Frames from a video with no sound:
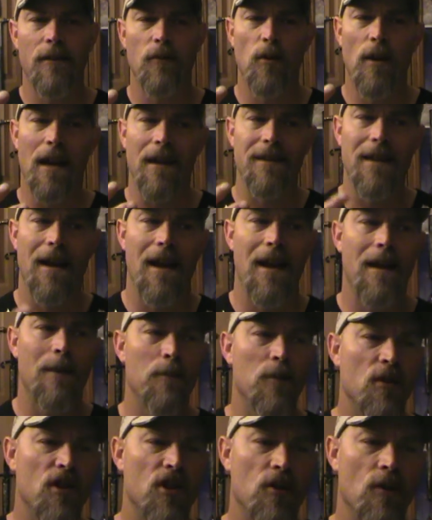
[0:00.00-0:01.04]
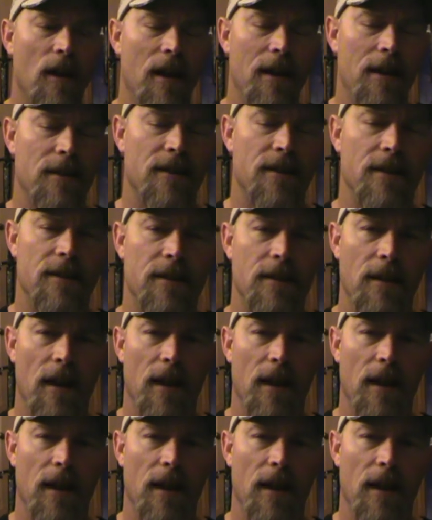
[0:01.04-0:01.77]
you got time restraints